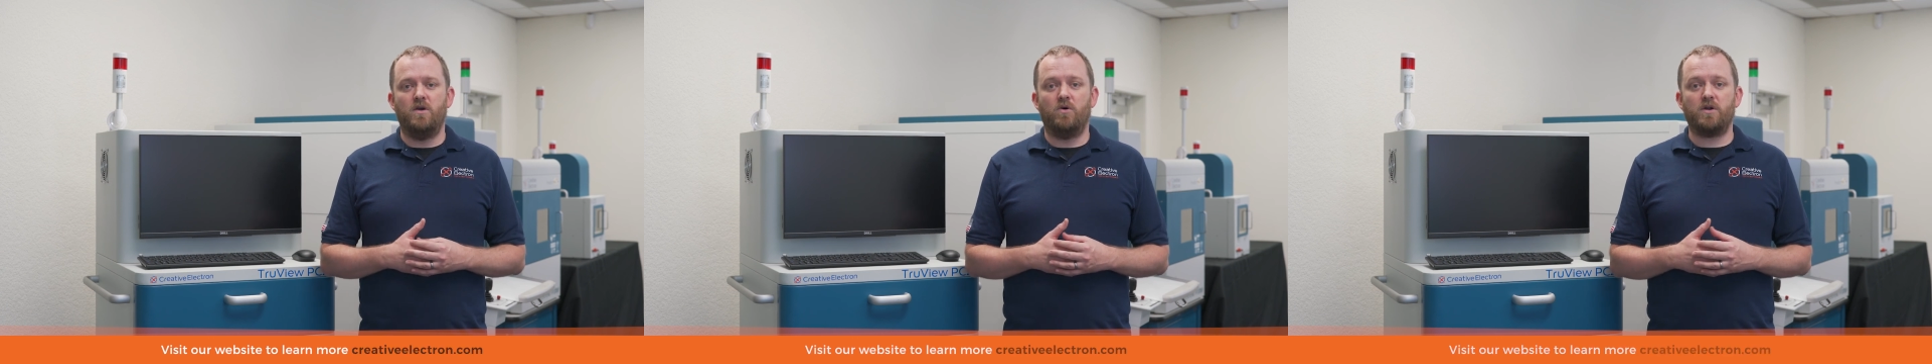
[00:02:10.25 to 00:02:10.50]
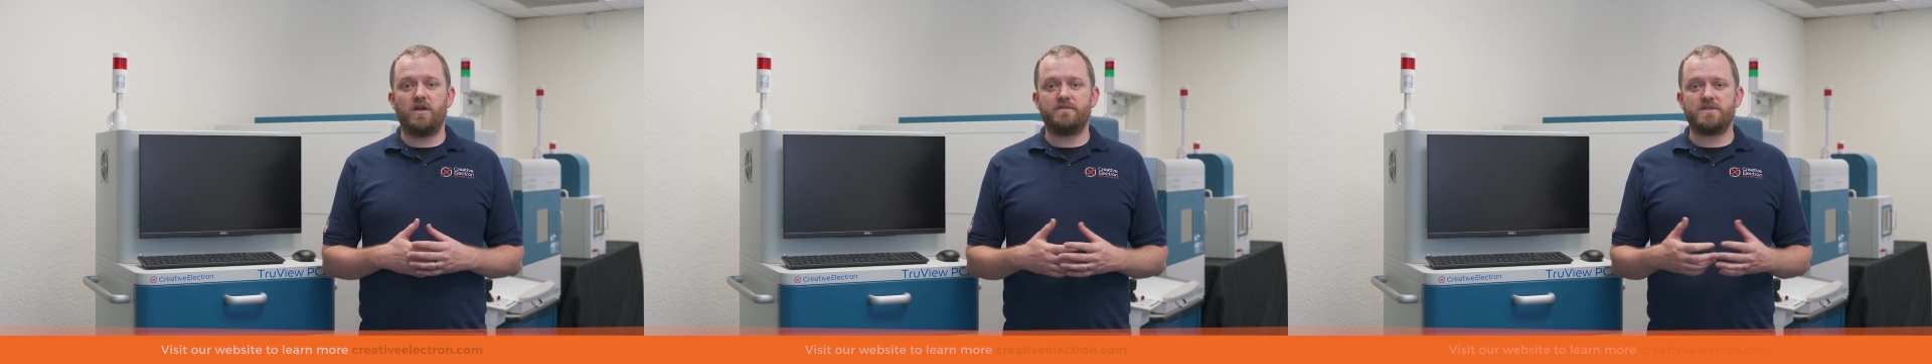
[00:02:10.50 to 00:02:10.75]

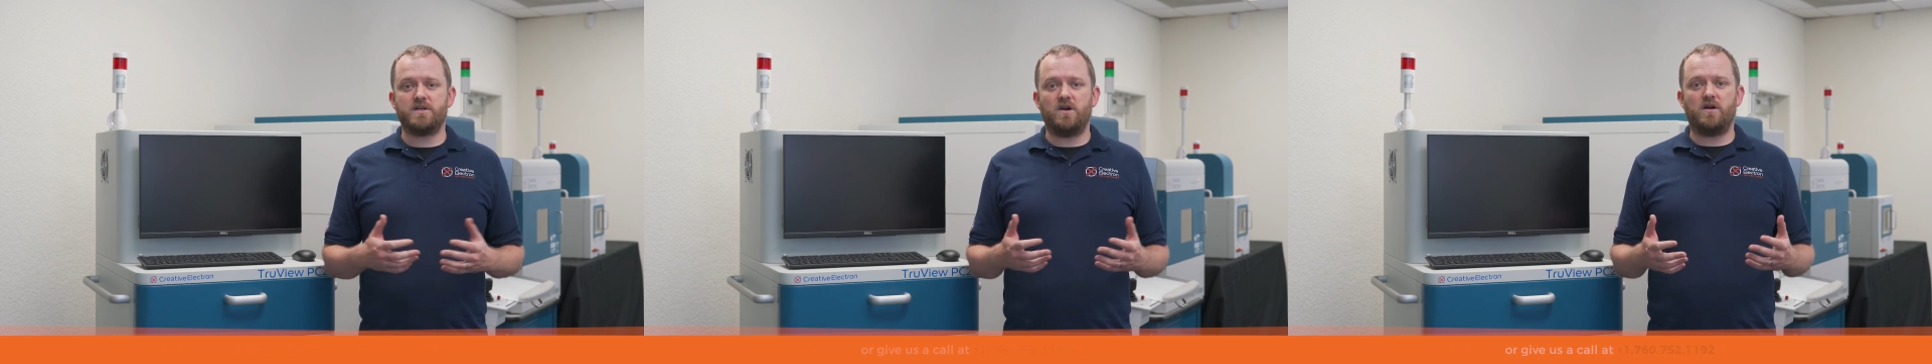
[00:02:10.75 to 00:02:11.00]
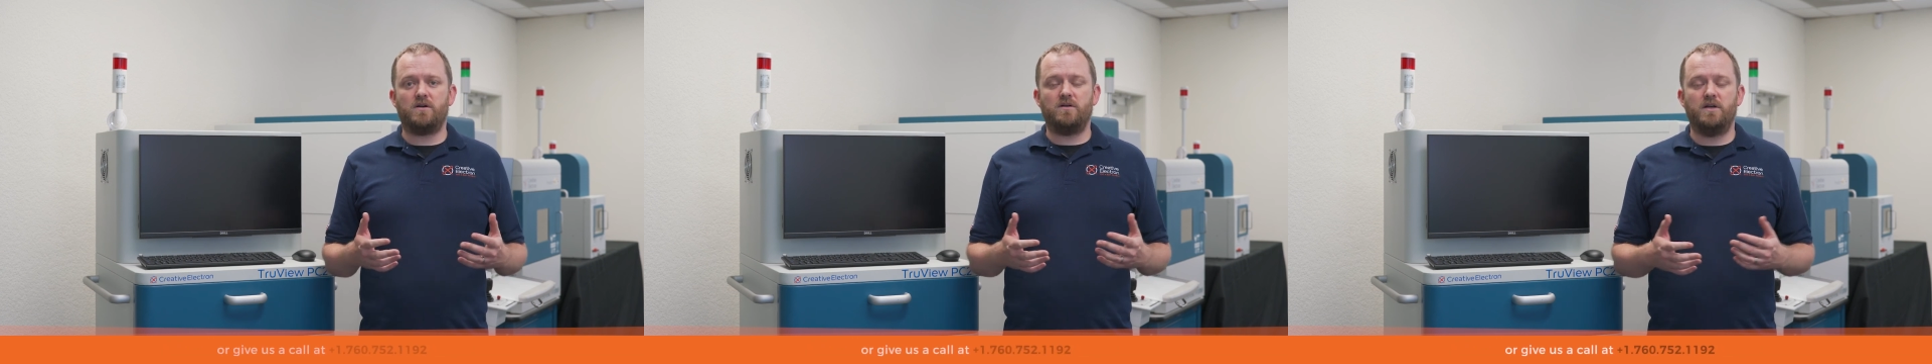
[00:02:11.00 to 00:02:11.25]
or give us a
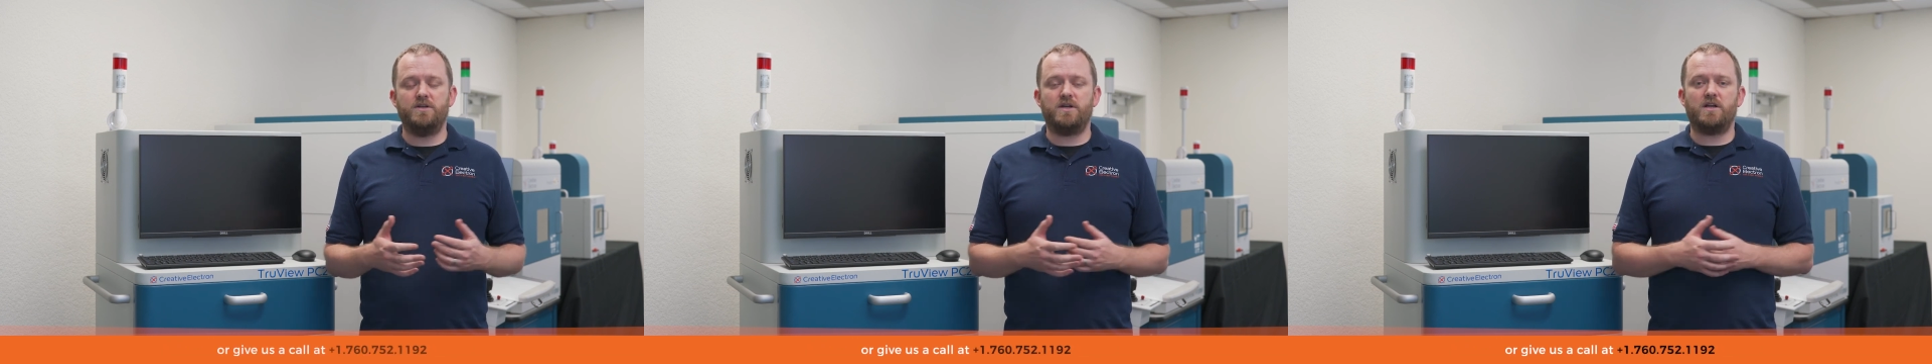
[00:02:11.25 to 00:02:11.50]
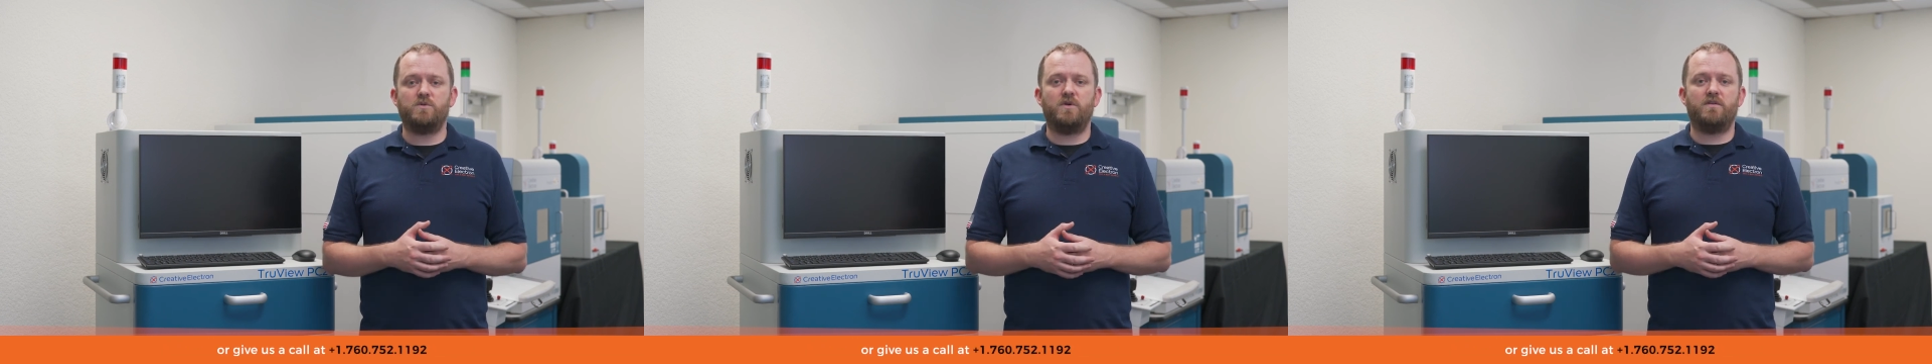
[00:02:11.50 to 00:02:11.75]
call and
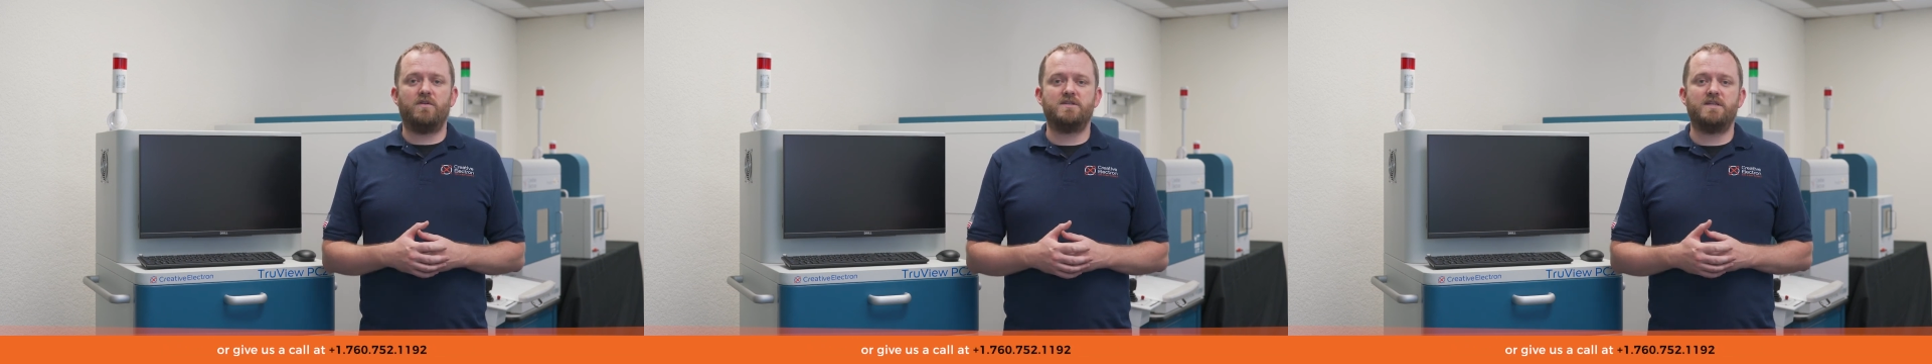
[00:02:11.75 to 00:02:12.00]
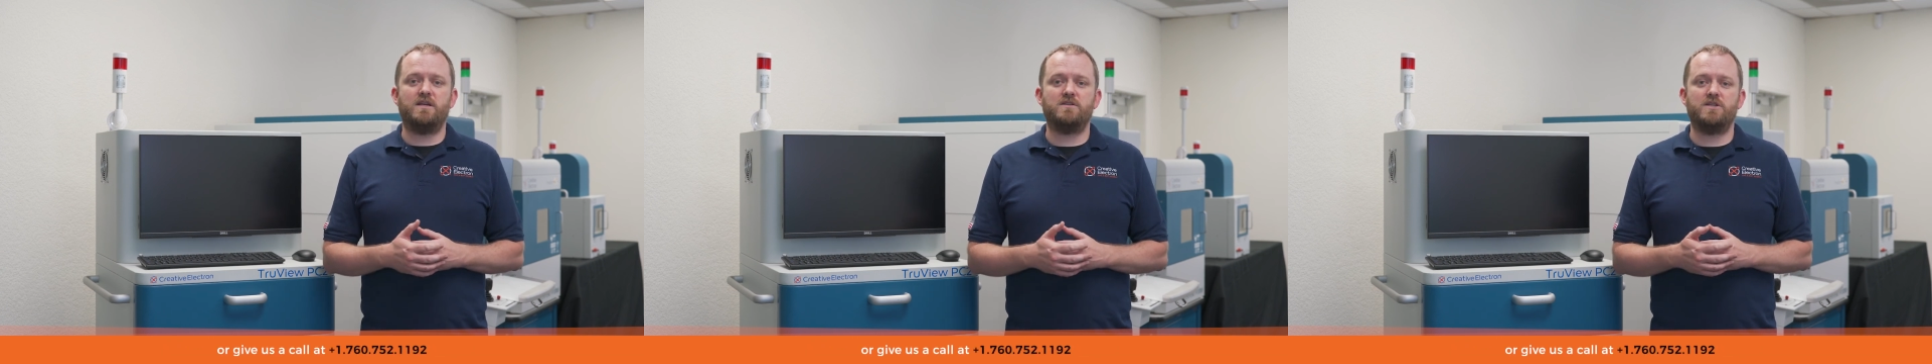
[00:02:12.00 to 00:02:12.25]
talk to one of our
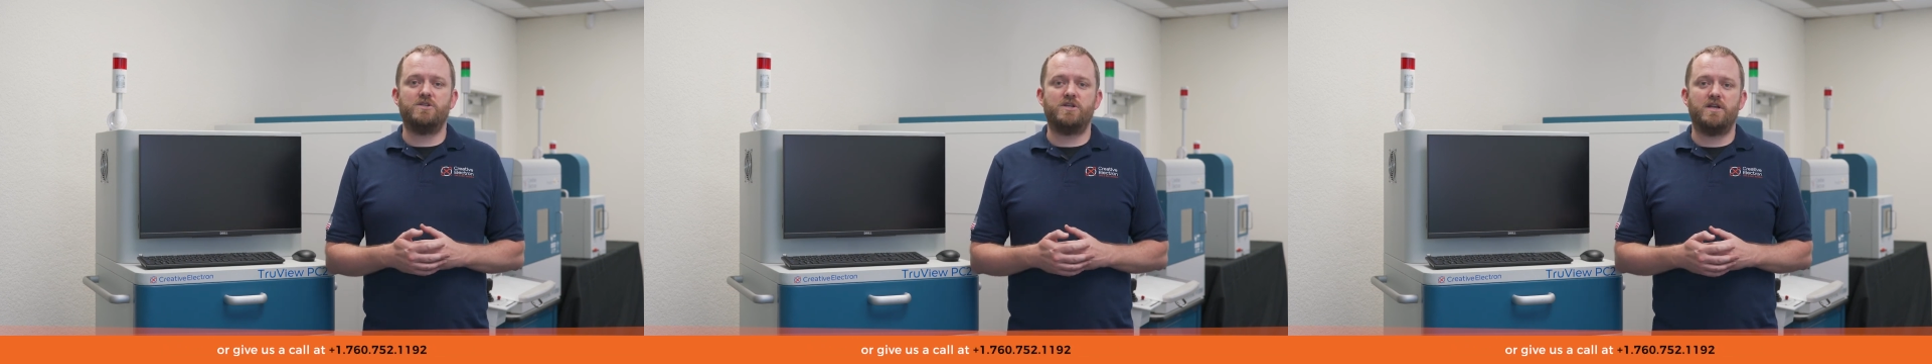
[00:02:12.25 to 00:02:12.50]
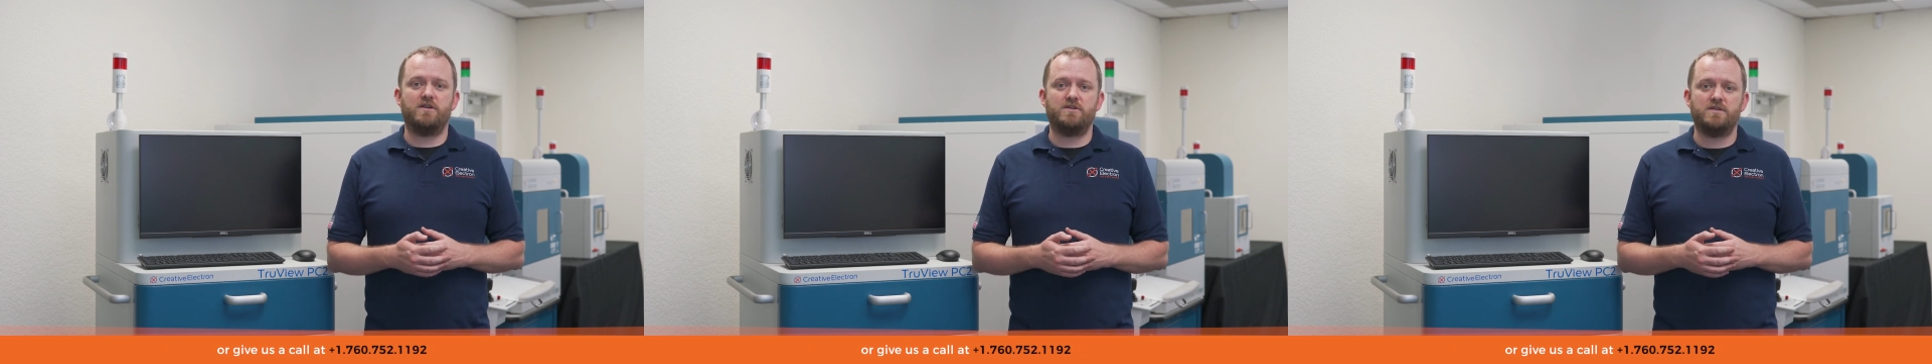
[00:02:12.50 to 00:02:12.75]
sales
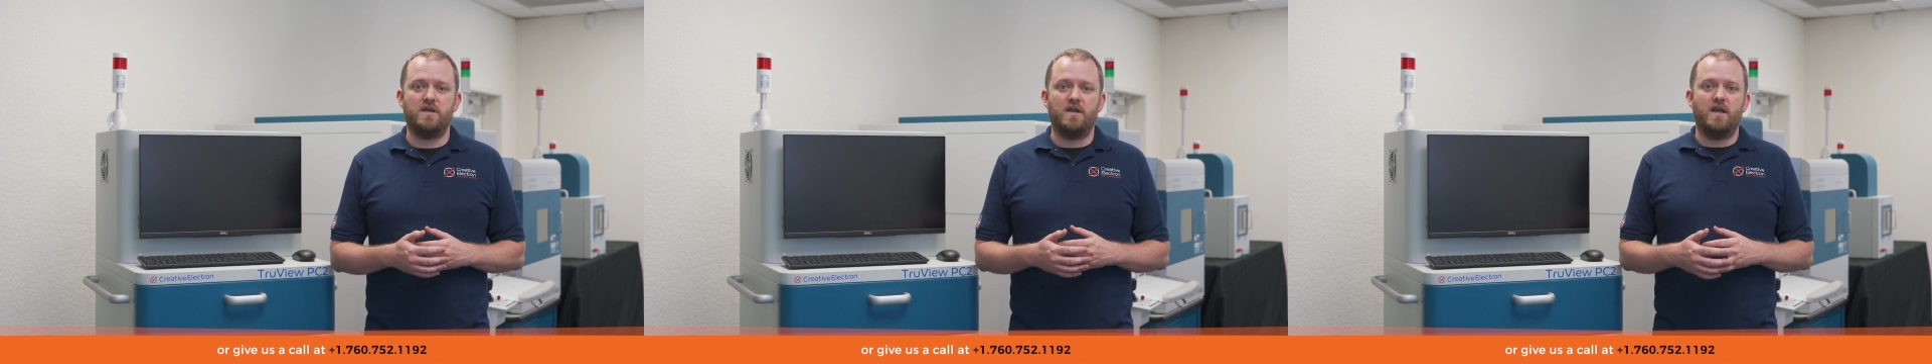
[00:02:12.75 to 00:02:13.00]
engineers